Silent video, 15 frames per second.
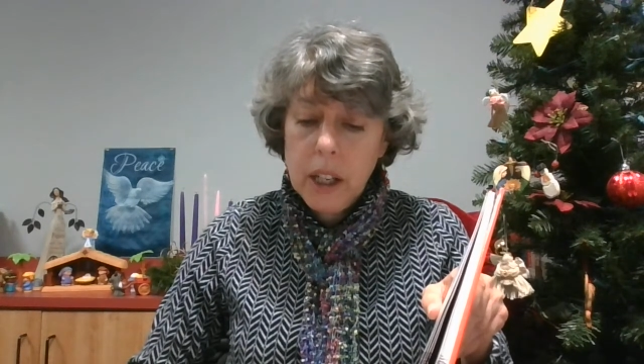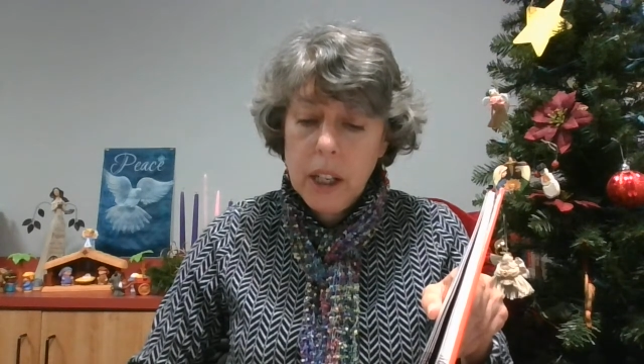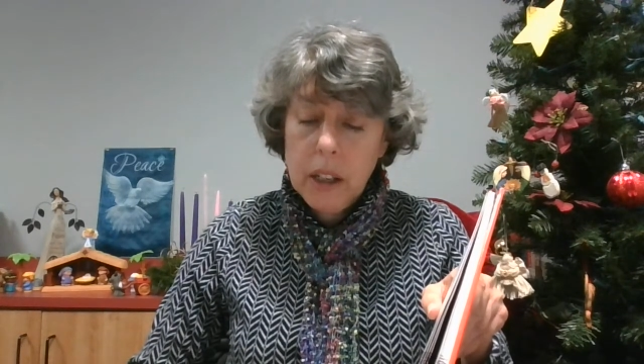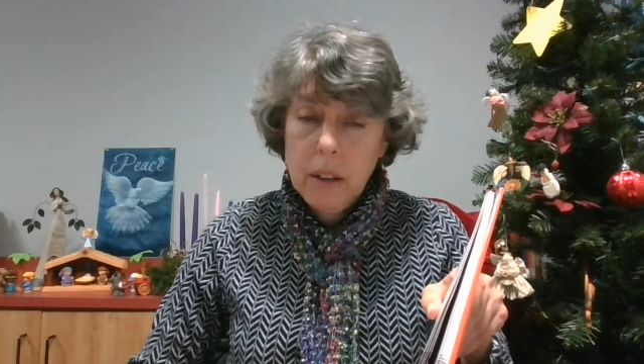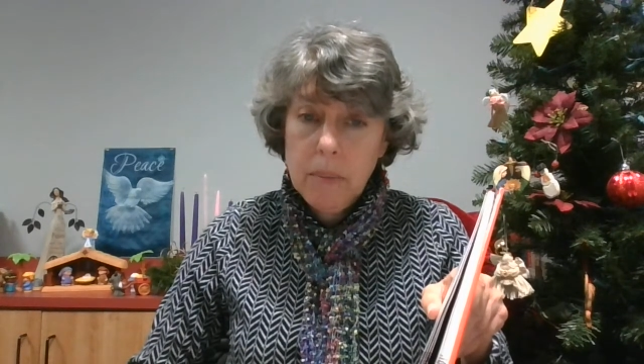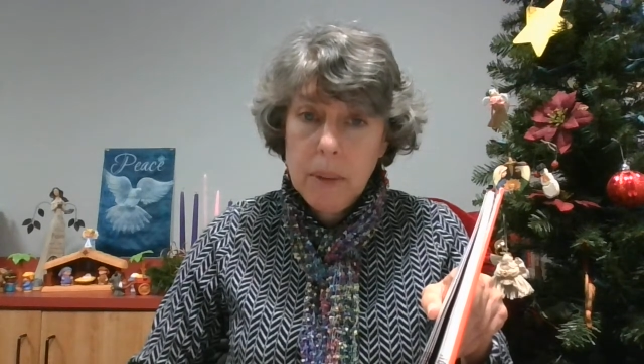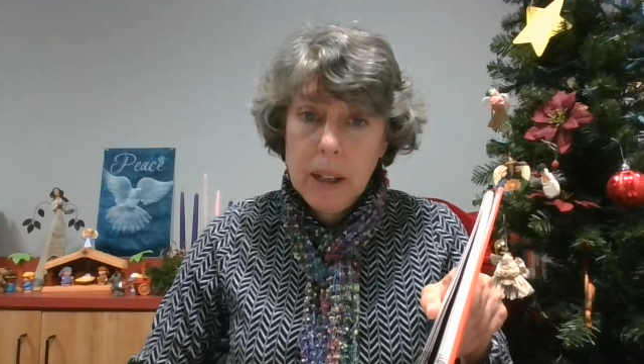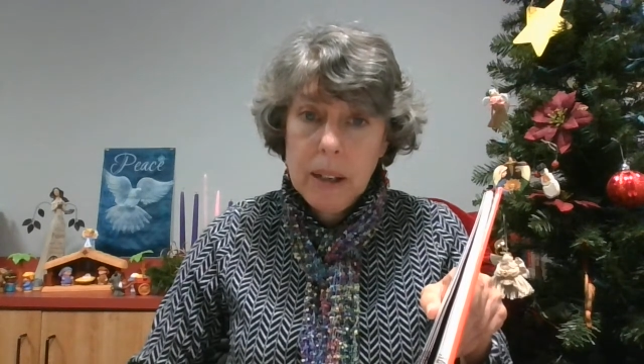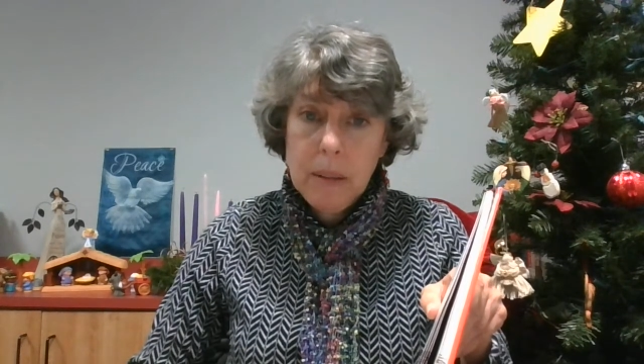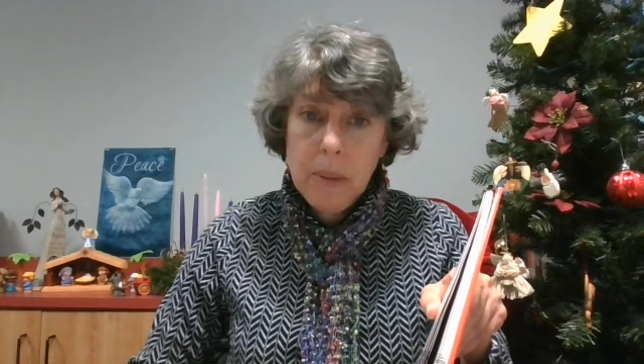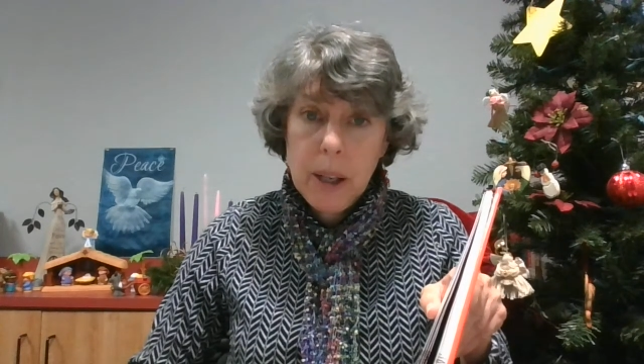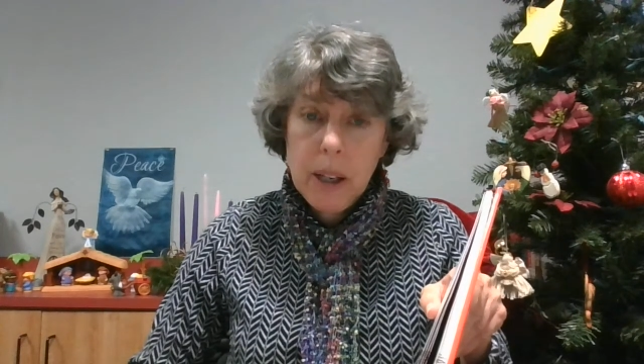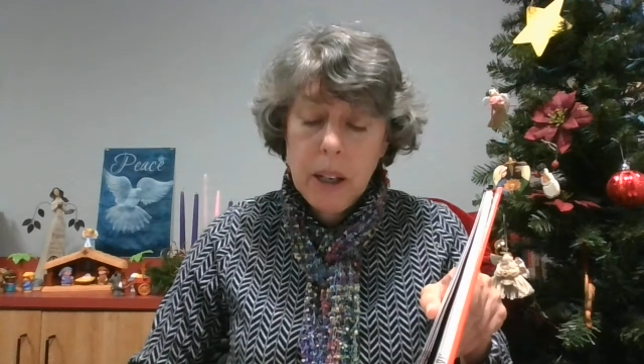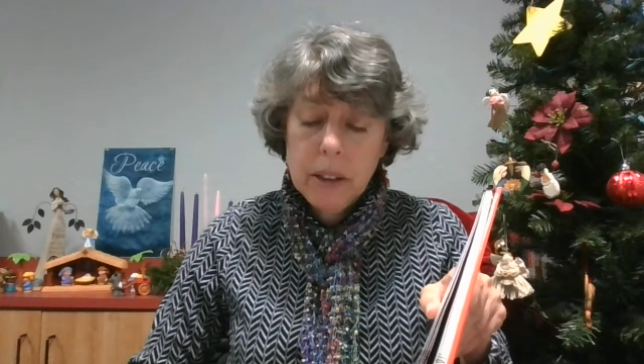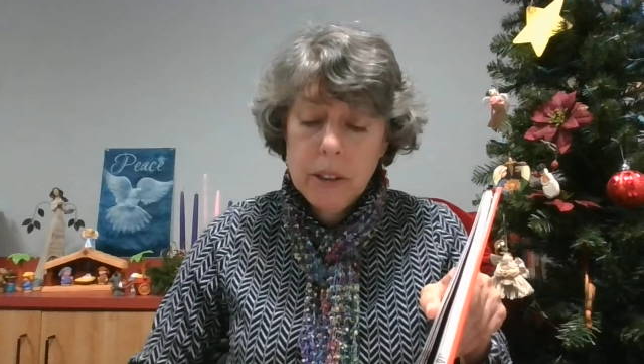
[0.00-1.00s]
enemy to
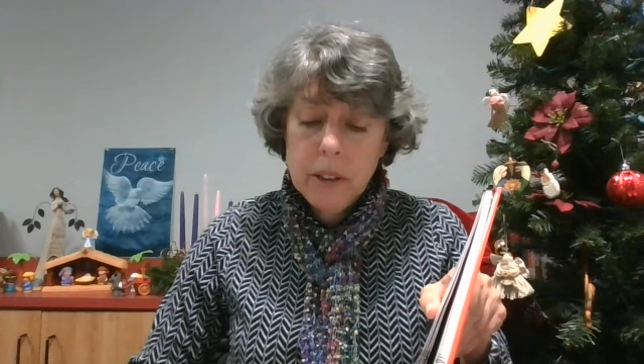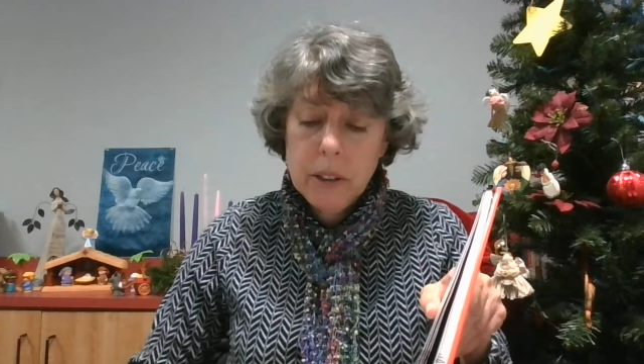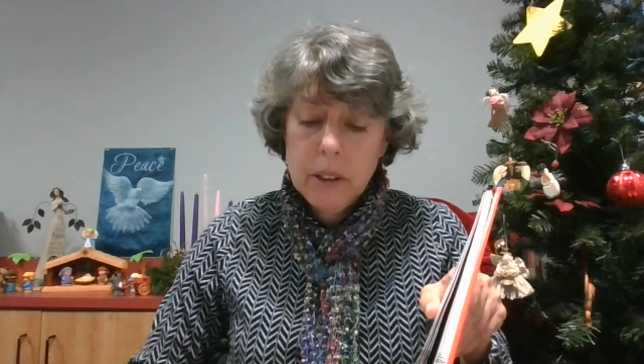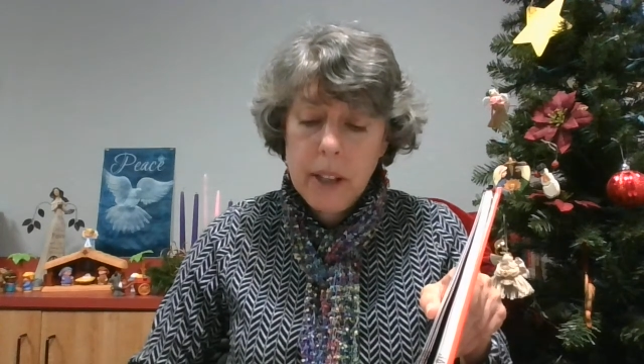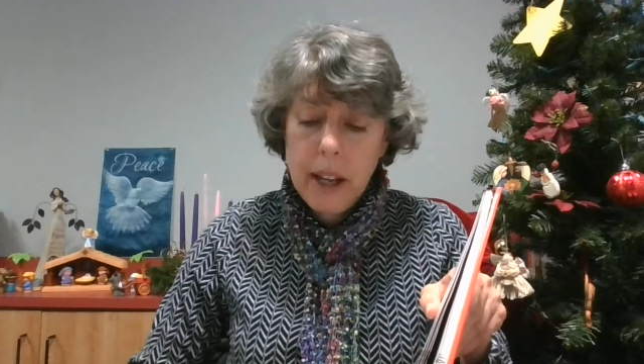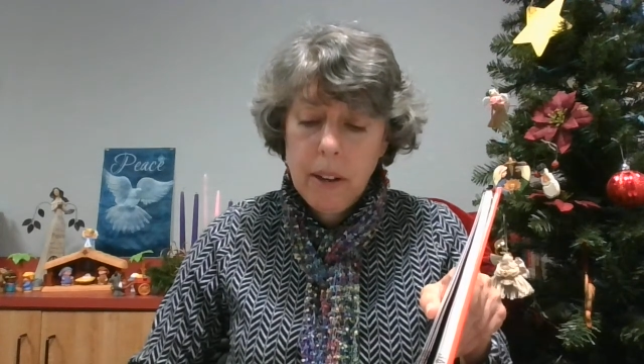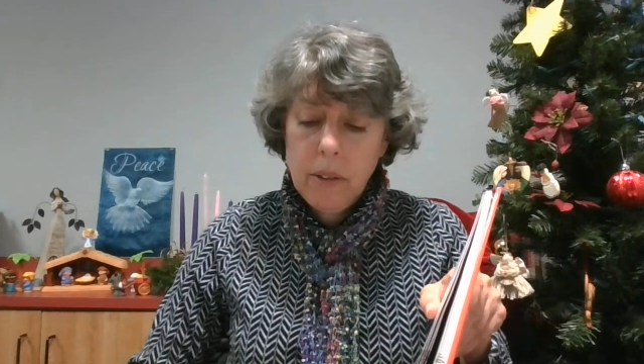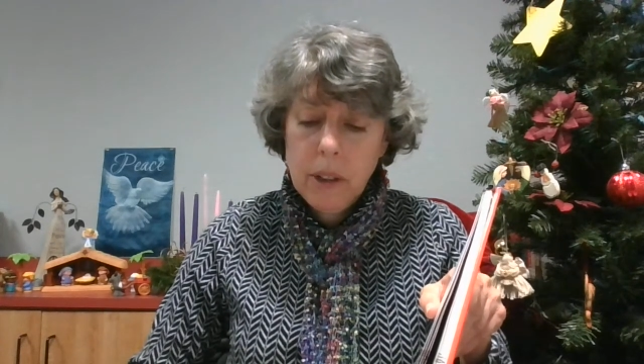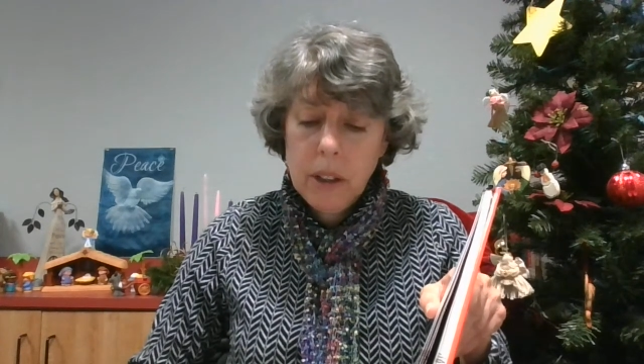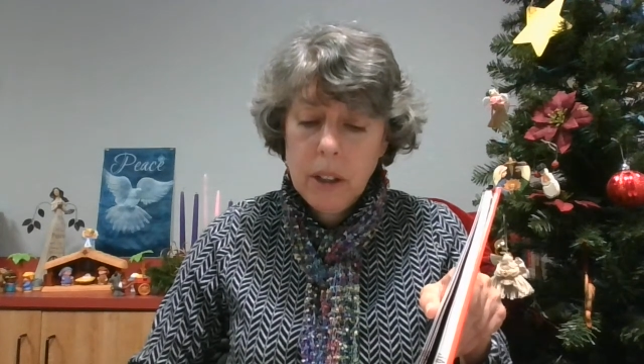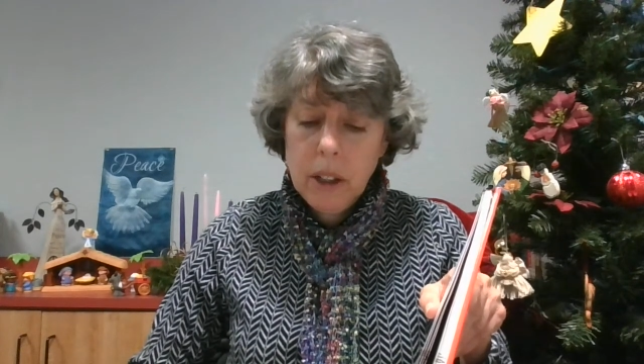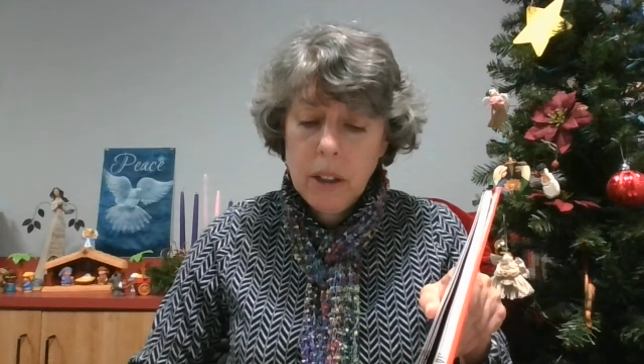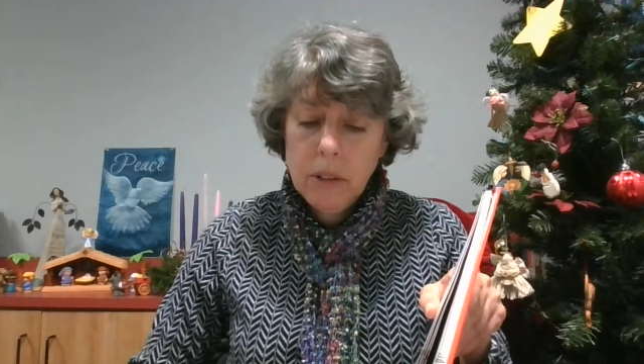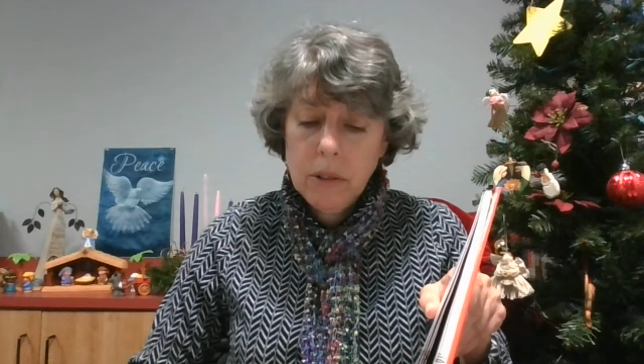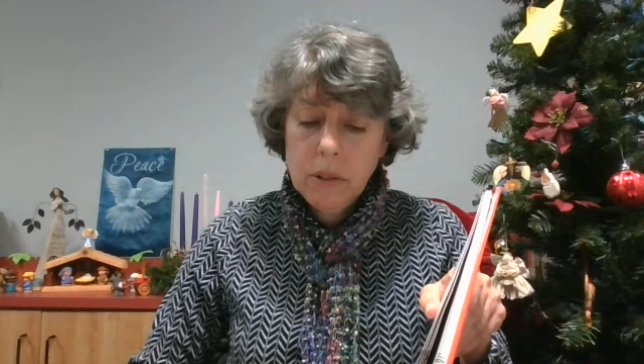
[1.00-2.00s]
be hunted down and
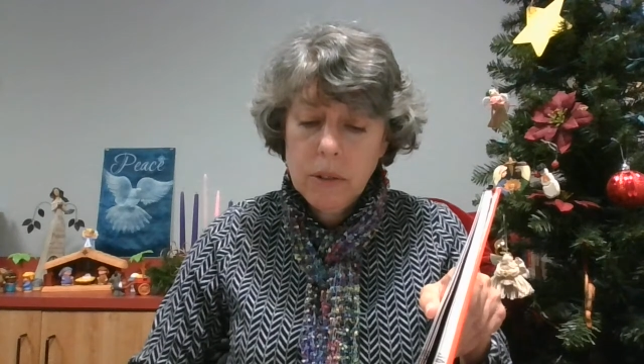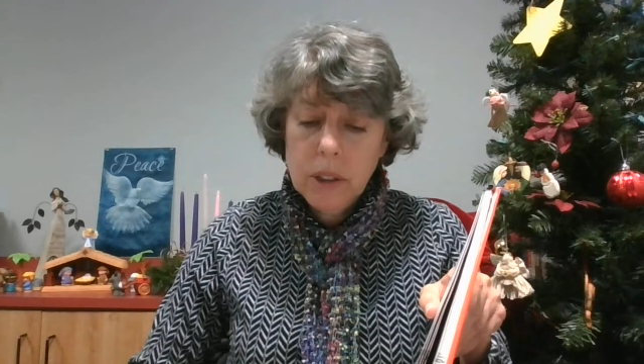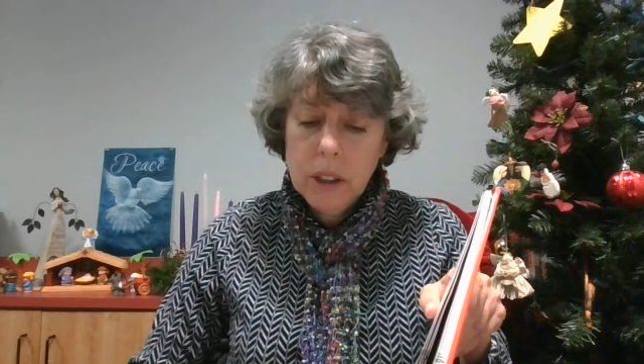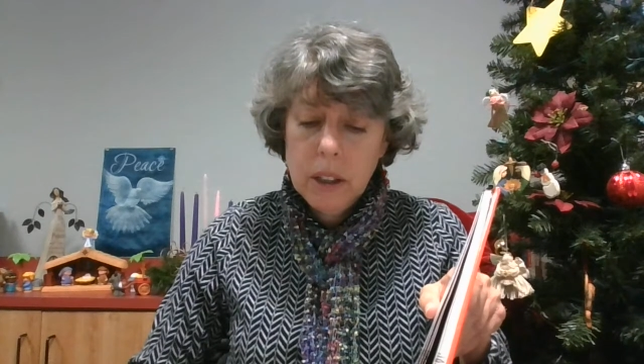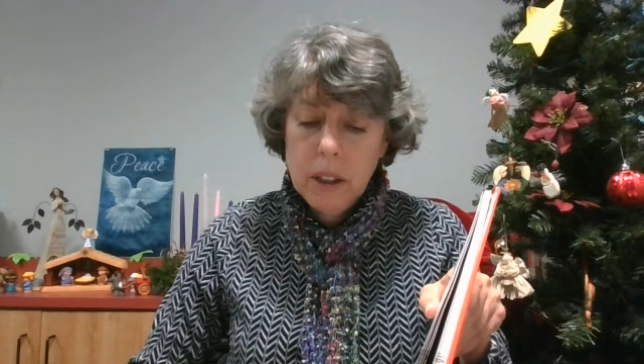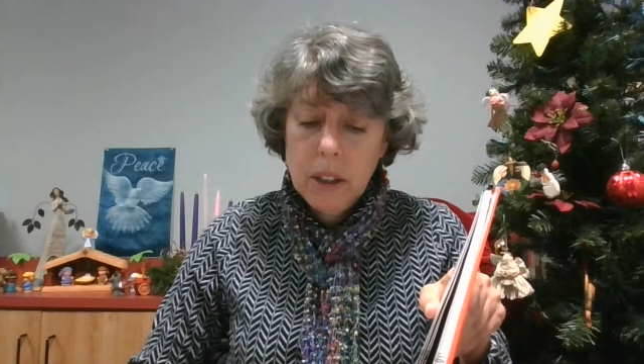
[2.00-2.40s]
killed.